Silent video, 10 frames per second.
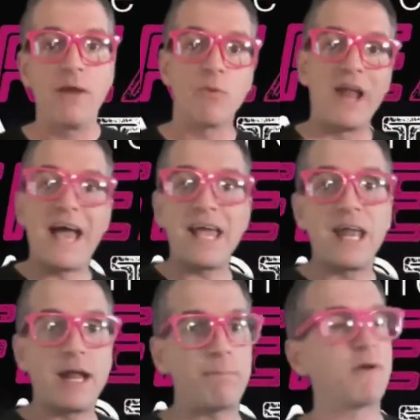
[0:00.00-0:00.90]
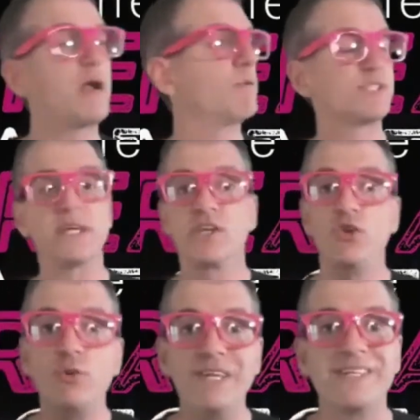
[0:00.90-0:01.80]
And when I got up there, I was like,
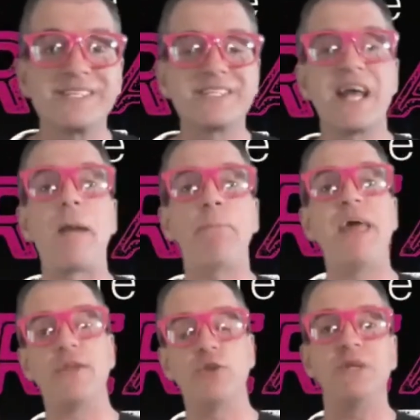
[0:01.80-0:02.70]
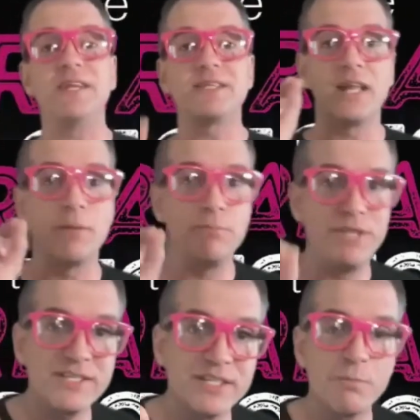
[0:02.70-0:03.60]
you need to stop that. You need to tell them,
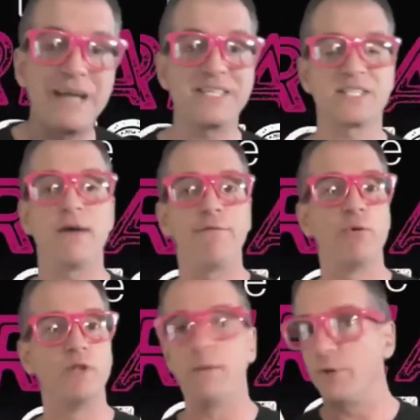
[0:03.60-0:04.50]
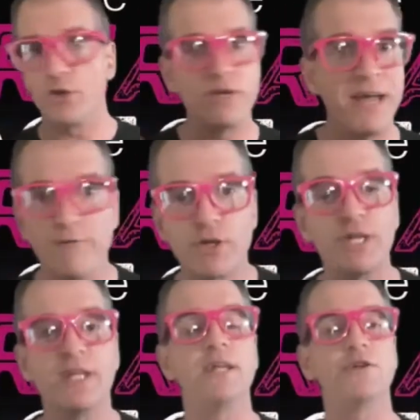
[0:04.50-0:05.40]
this is my cell phone number. You're never
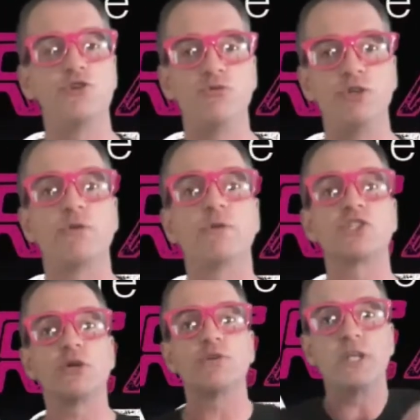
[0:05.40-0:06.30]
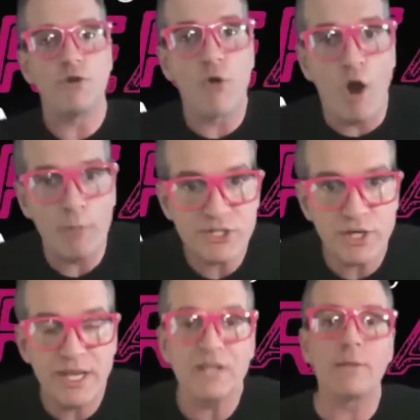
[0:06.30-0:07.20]
going to get a junior associate. You're always
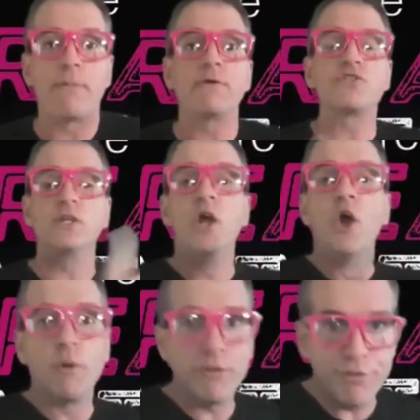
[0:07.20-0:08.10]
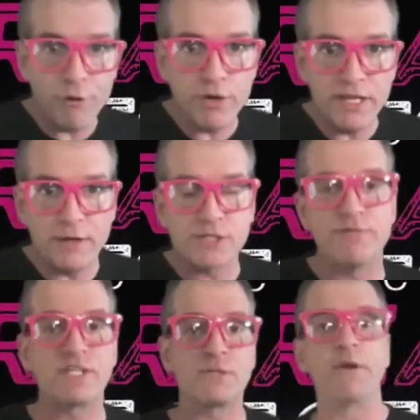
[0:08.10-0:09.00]
going to get the person with 30 years
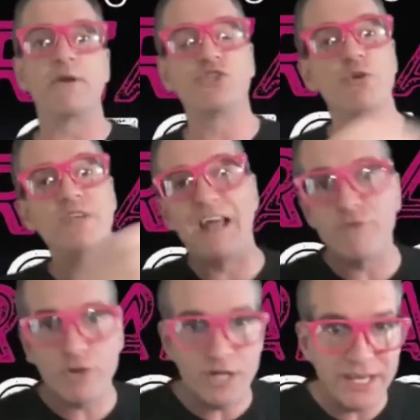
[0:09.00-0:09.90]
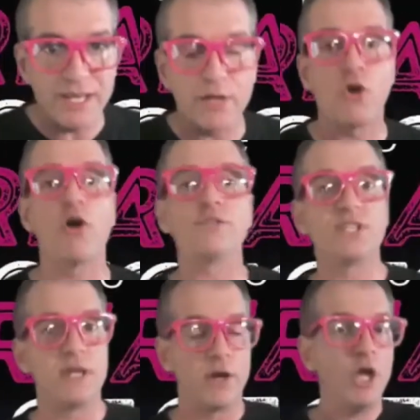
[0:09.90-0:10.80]
of experience. You're never going to get a call
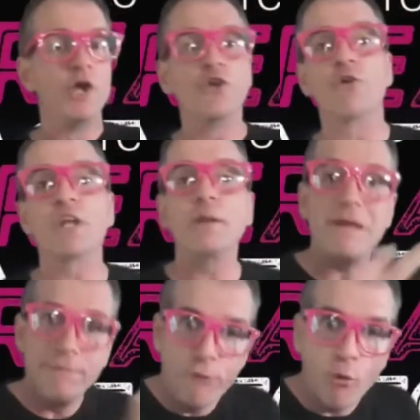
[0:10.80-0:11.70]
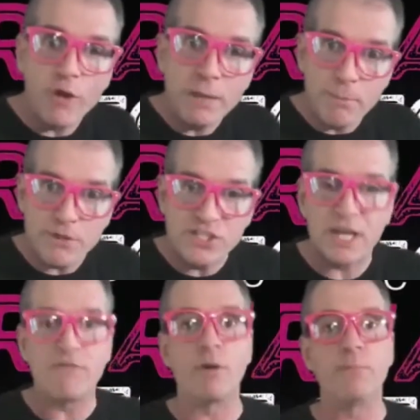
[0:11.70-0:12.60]
center. You're going to be
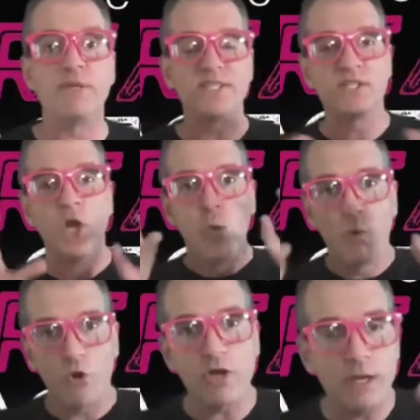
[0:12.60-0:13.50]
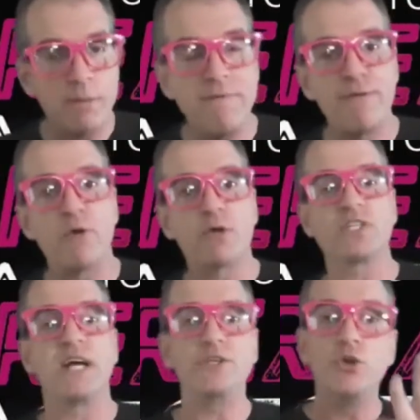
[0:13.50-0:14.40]
40% of our business. We're going to be
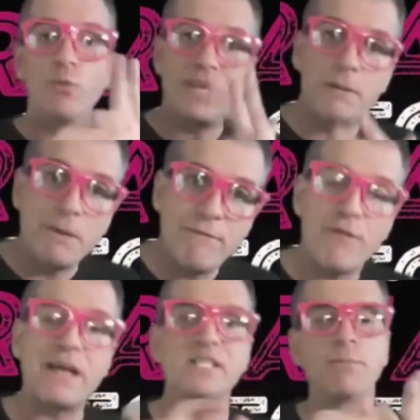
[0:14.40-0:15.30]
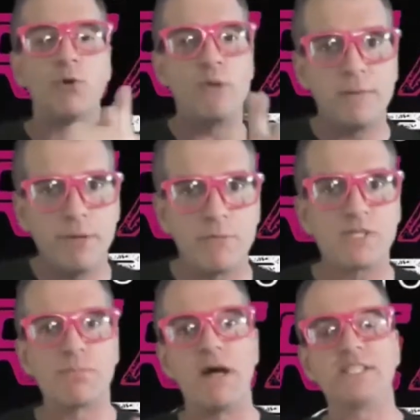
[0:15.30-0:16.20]
focused on you. We can be flexible. We can be
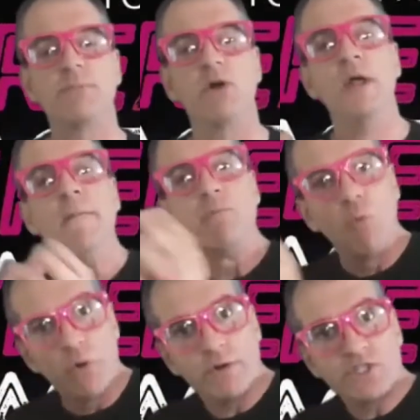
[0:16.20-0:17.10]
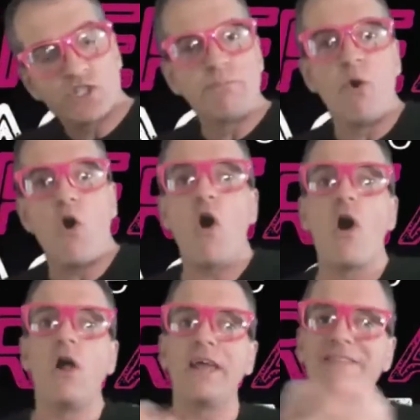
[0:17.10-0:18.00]
responsible. We're
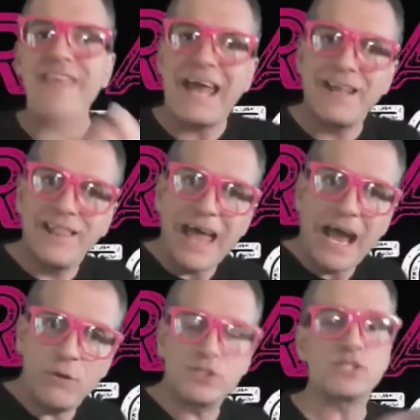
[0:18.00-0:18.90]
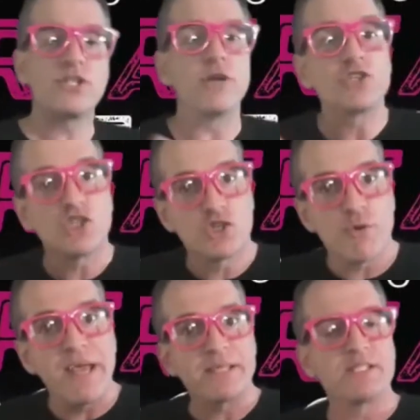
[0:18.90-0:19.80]
small, and that allows us, there's
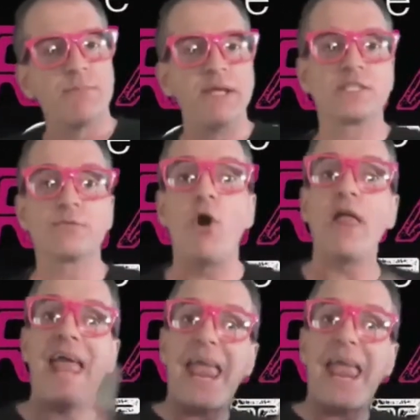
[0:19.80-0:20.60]
strengths to being small.